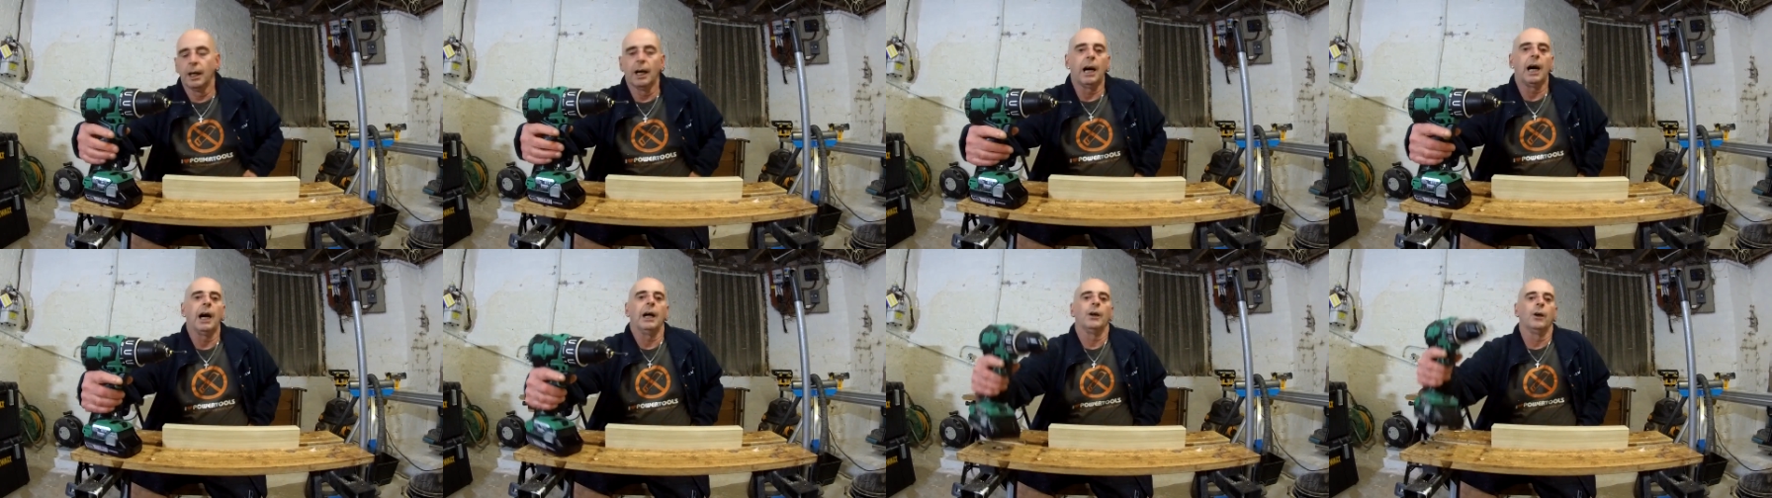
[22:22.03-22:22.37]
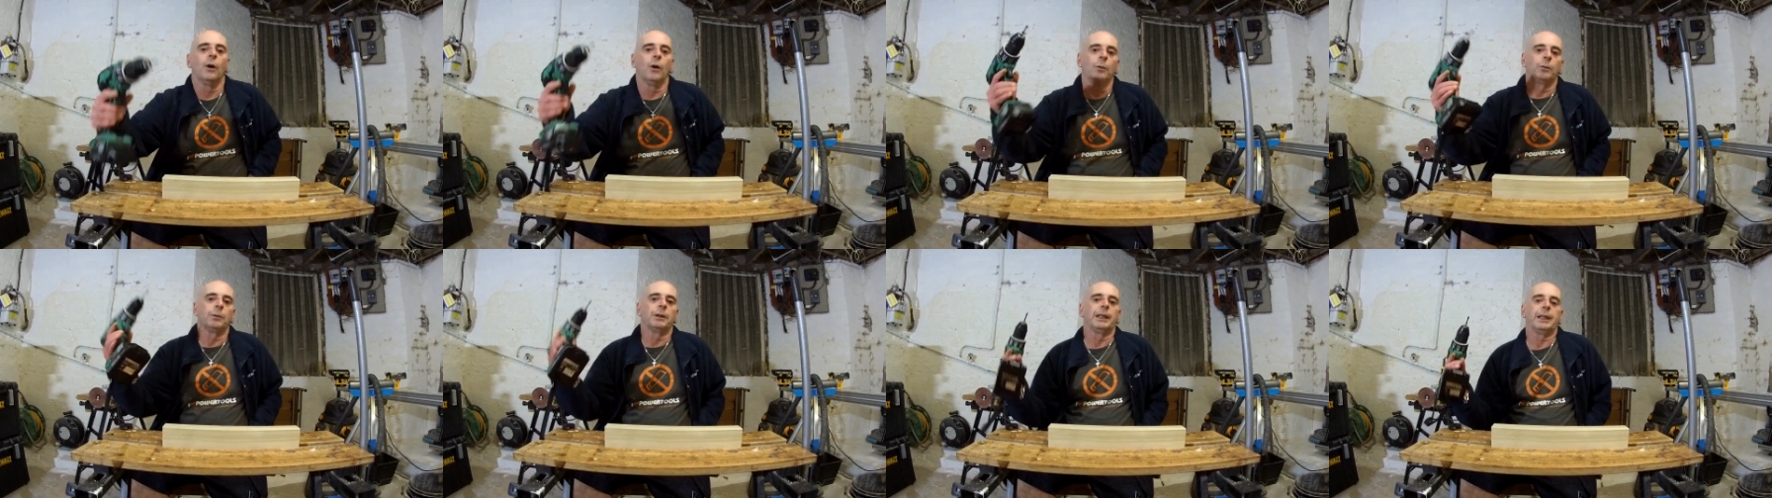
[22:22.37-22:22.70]
I
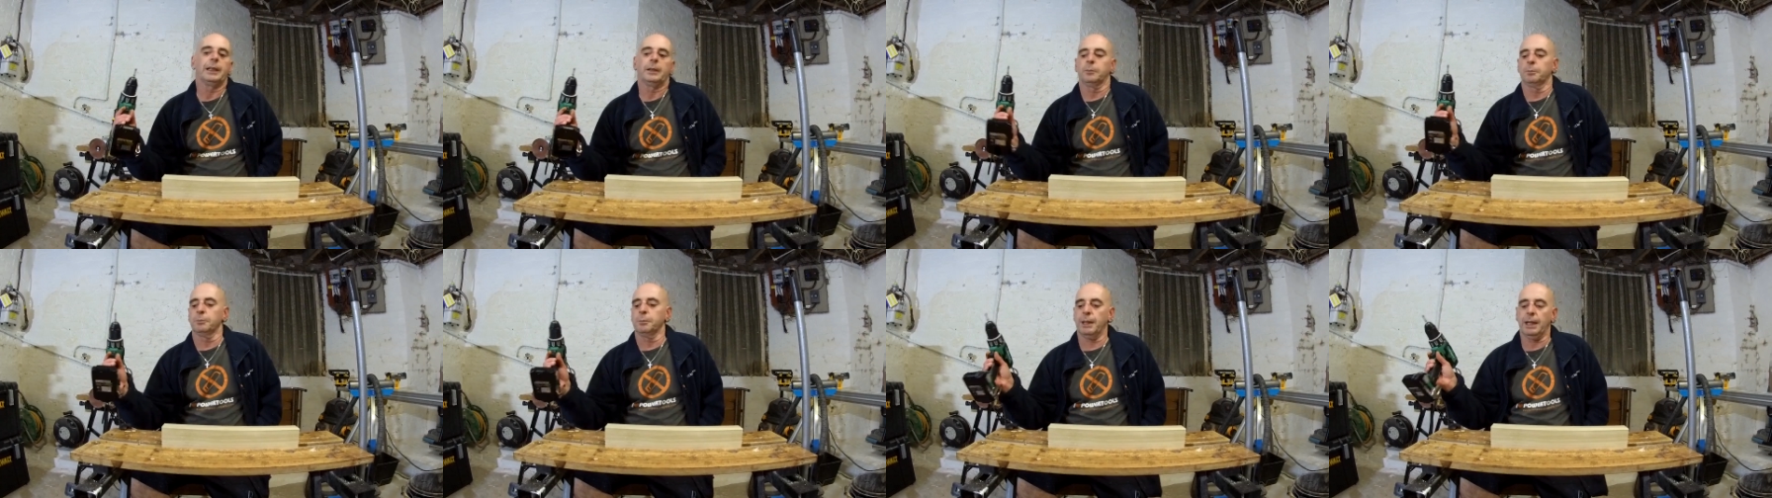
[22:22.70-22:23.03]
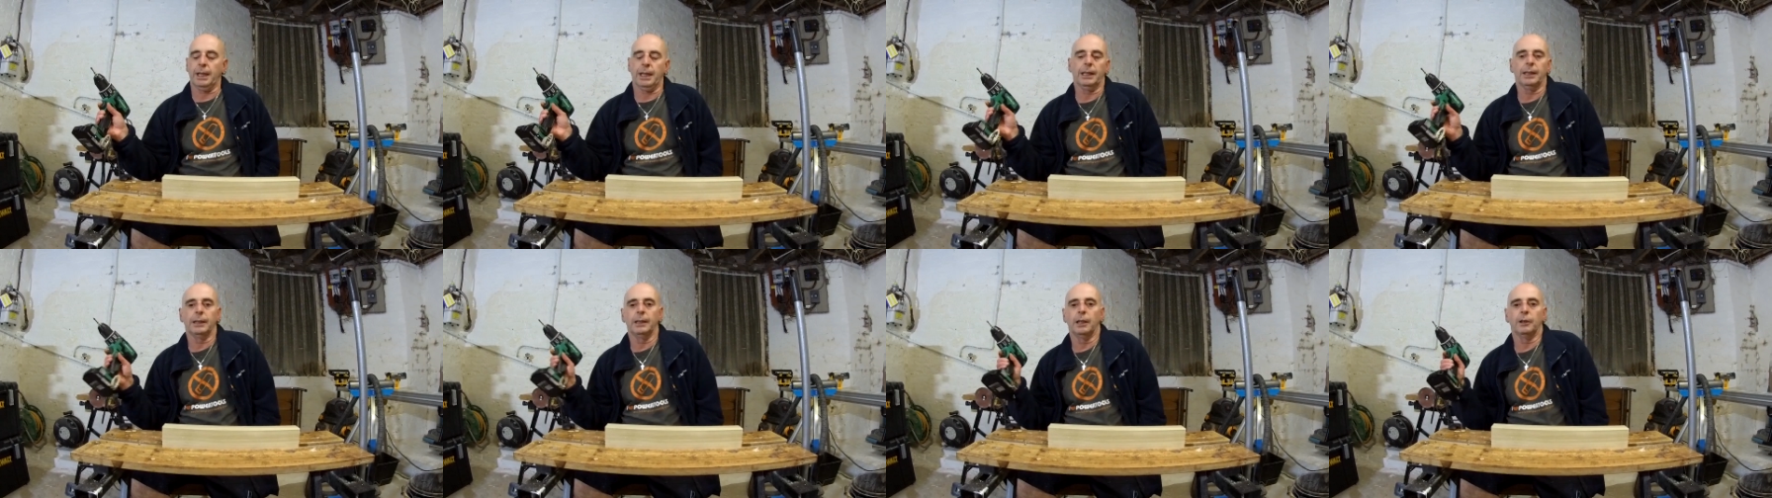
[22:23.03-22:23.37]
openly
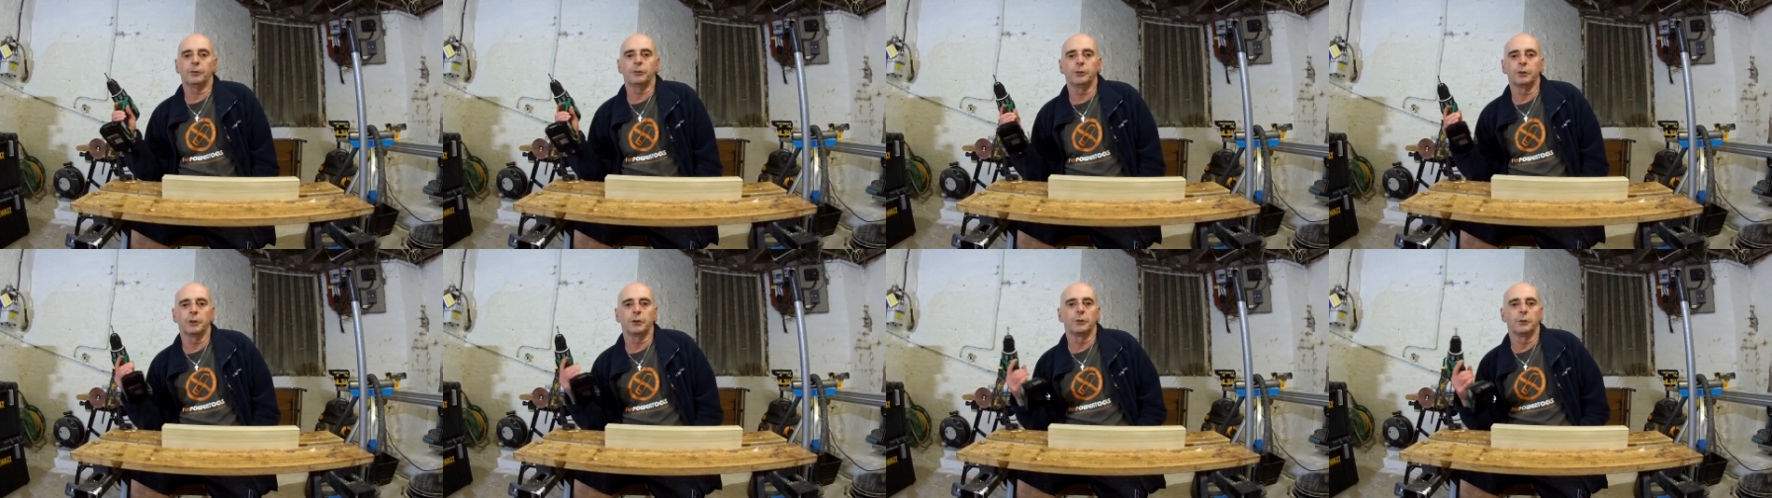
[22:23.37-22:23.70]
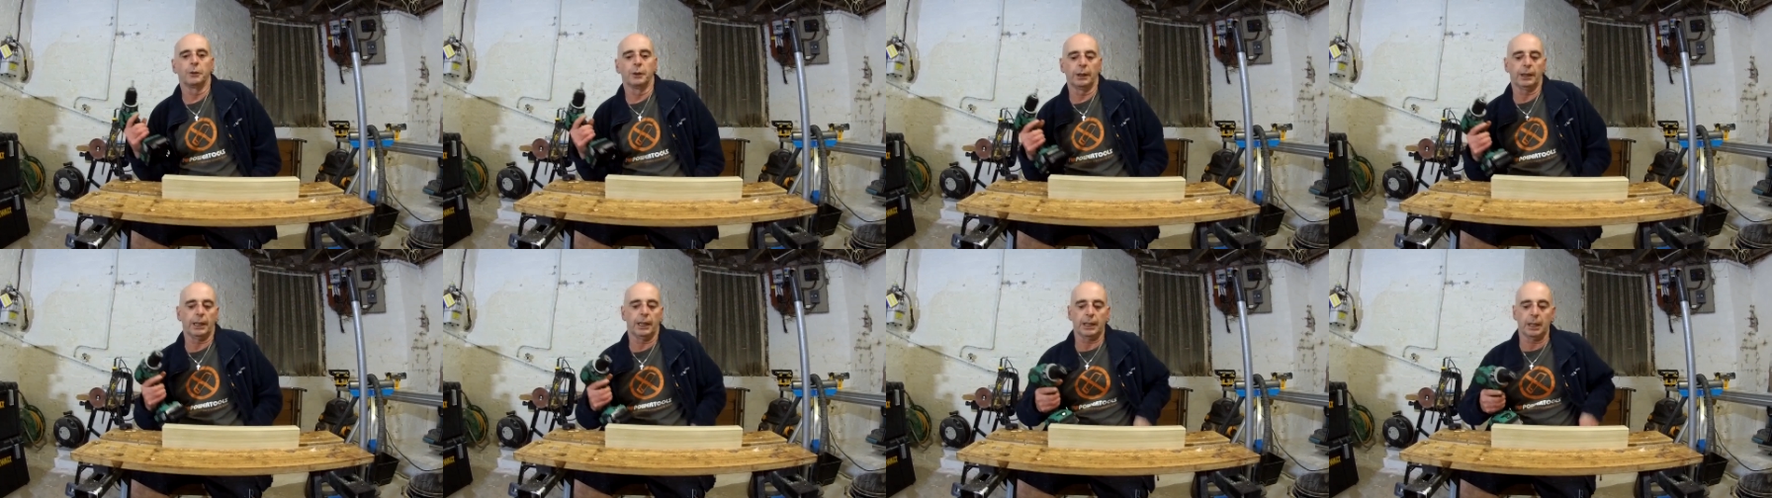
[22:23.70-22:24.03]
admit I should have
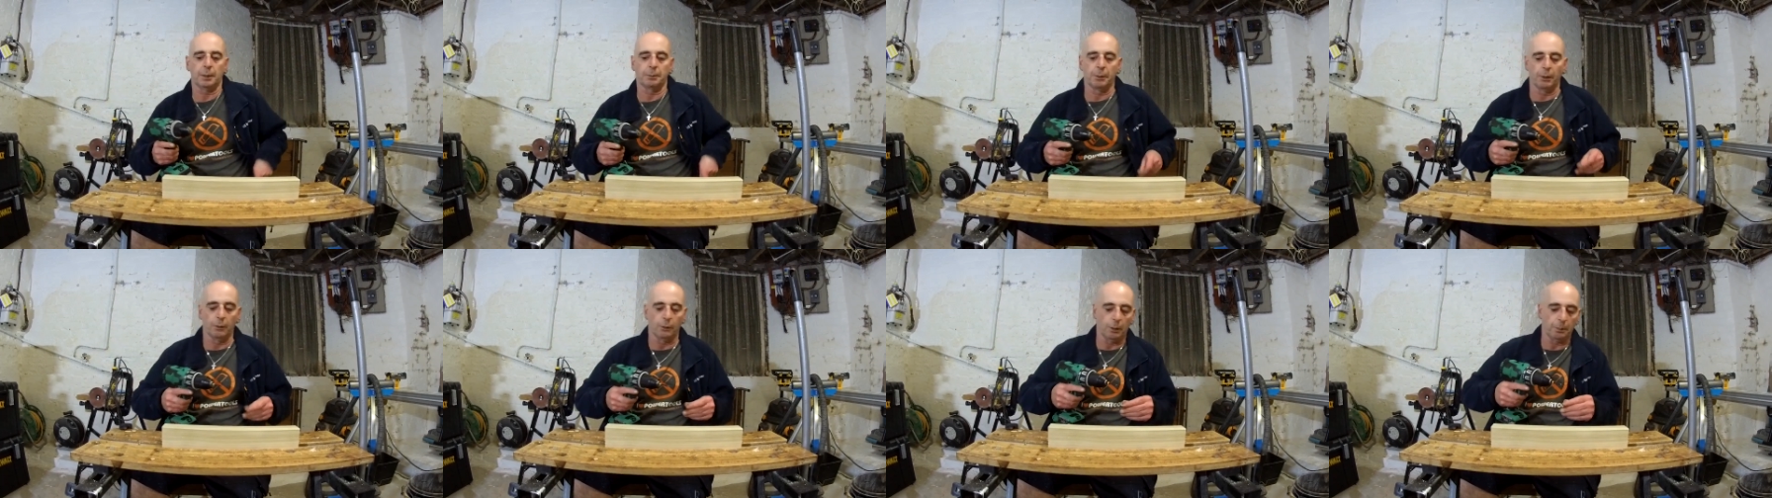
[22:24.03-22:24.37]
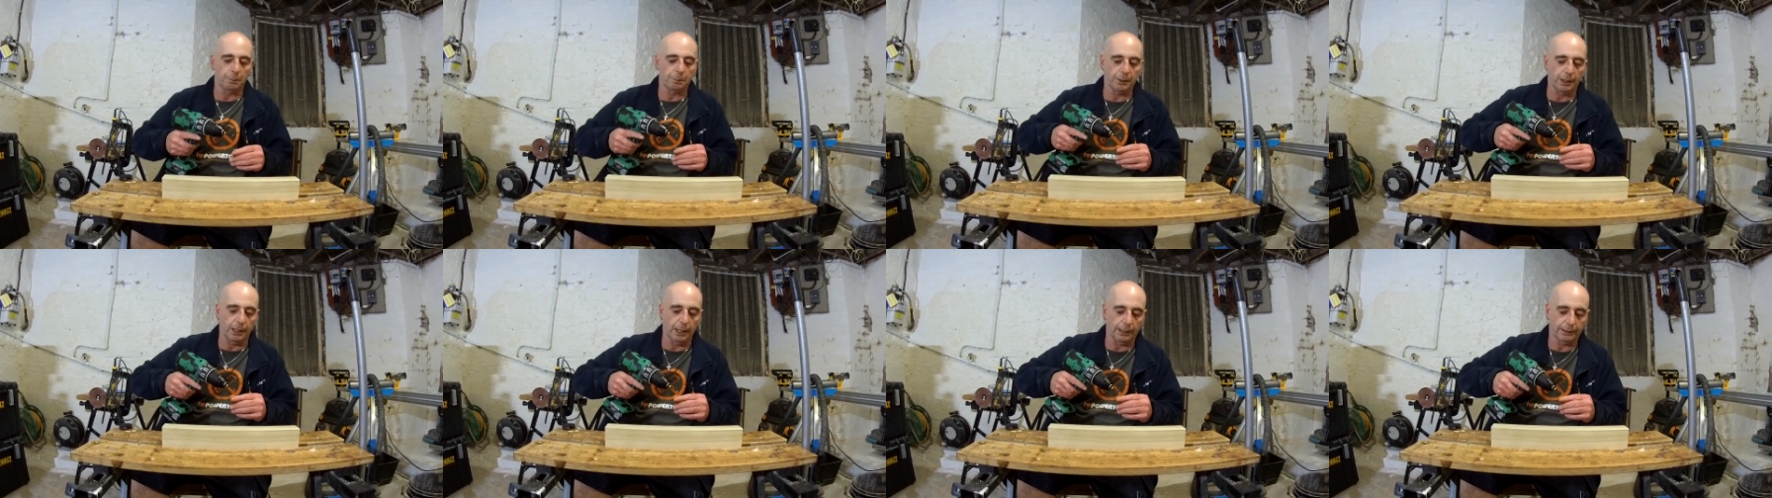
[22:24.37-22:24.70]
really had a bit
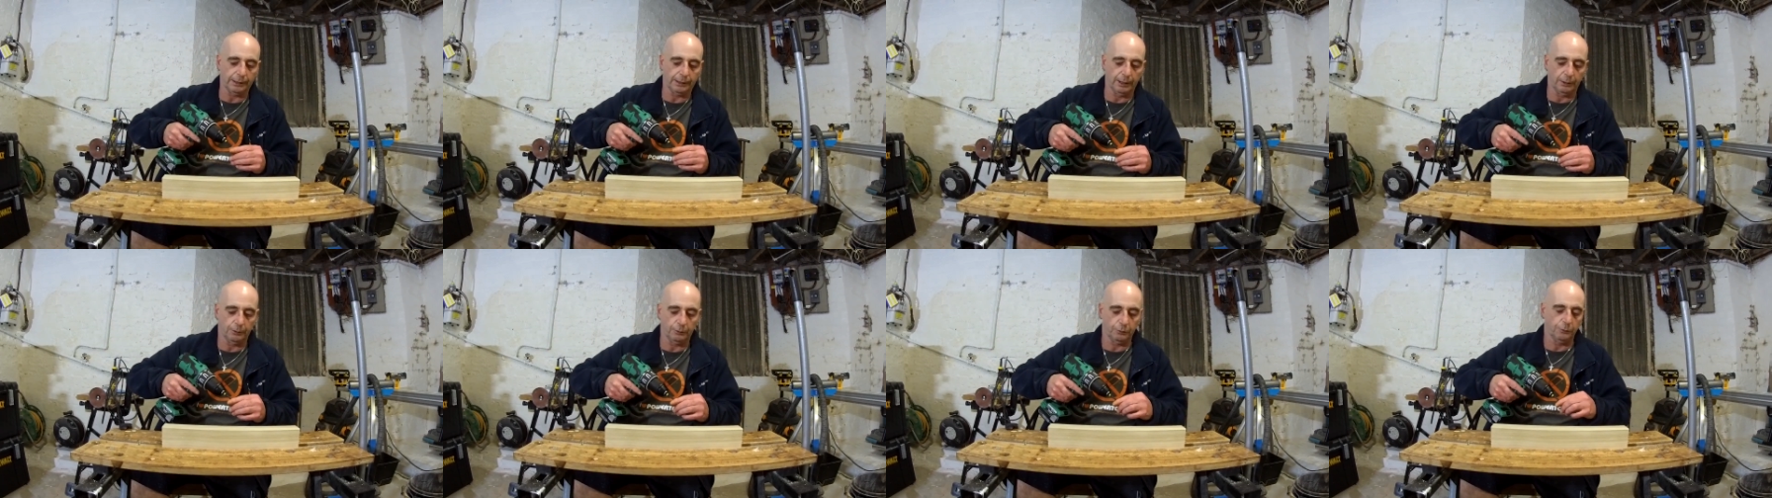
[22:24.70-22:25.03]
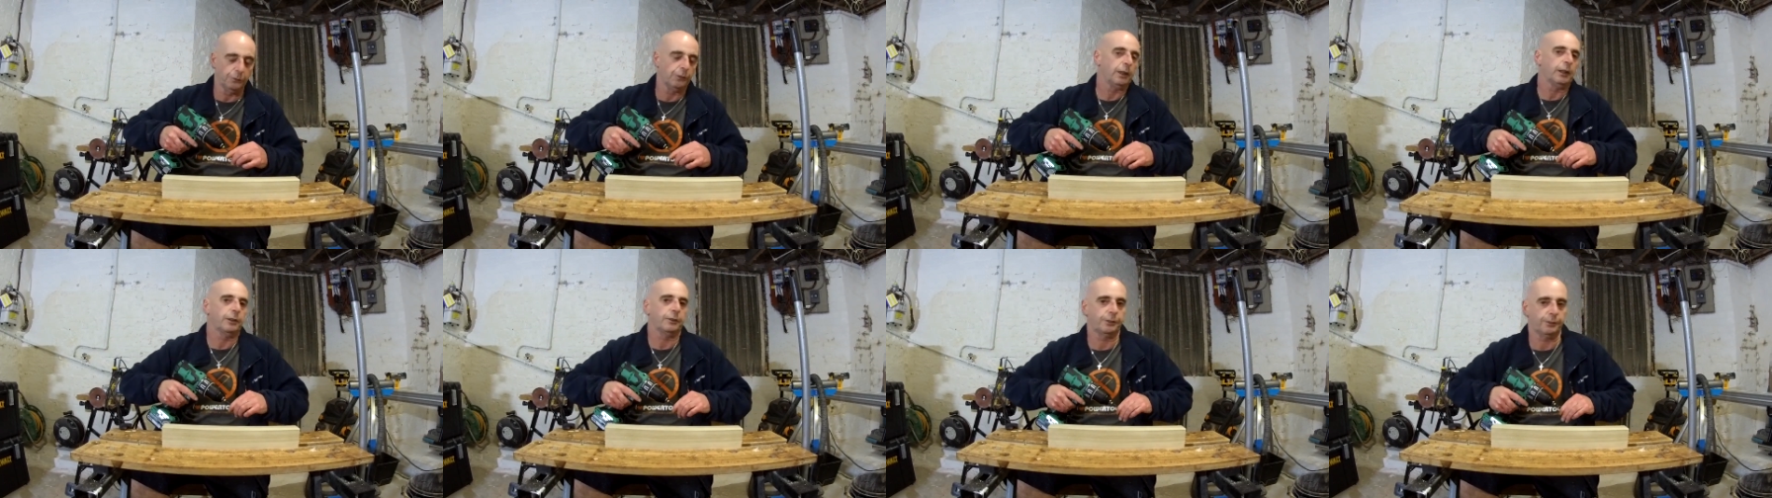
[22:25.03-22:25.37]
of practice
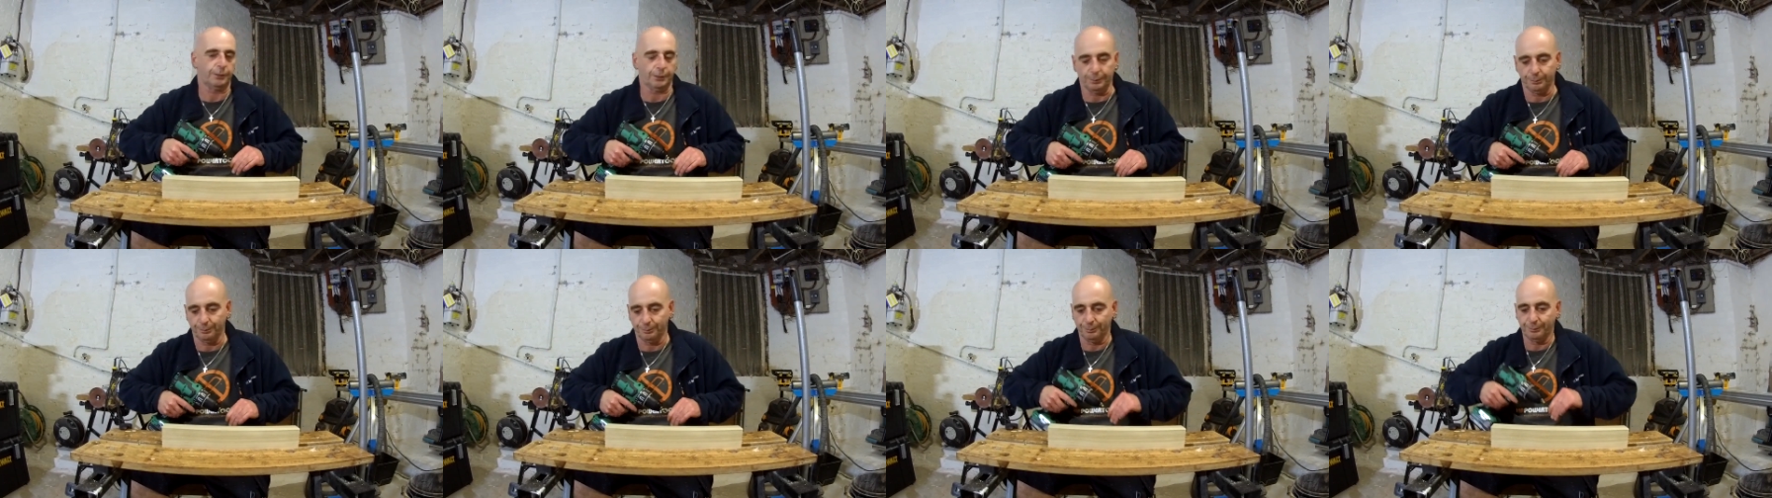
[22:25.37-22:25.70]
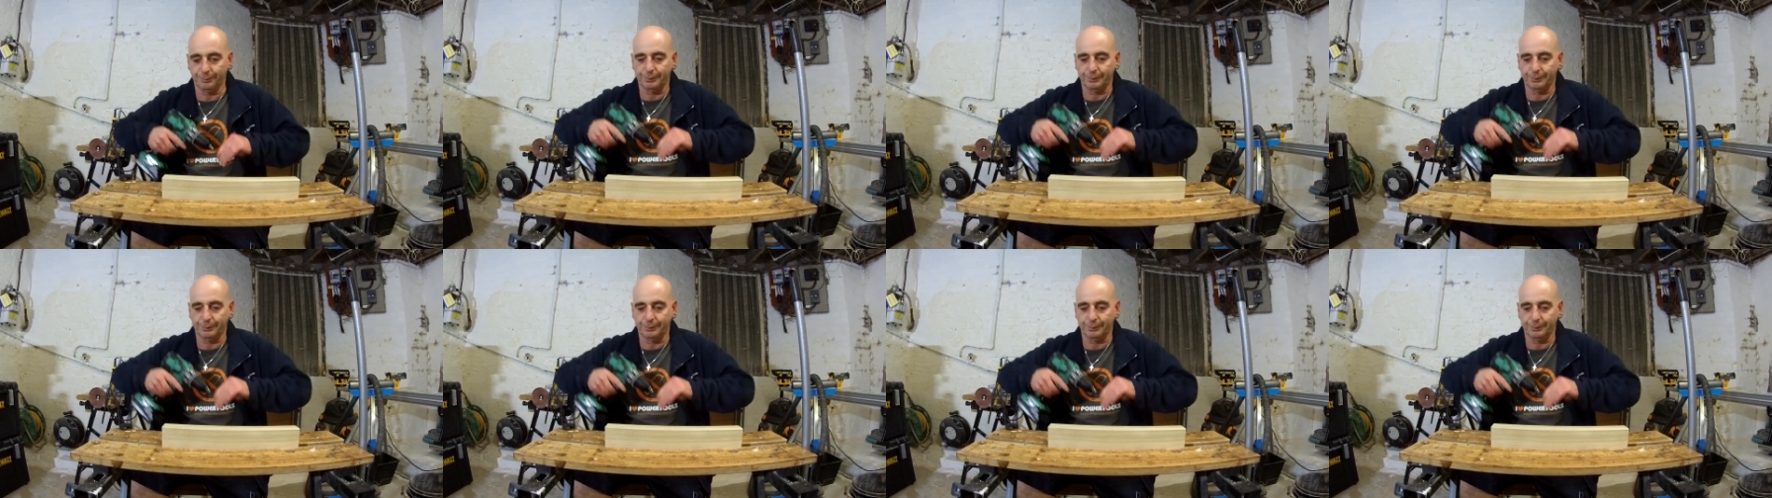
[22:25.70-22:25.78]
first.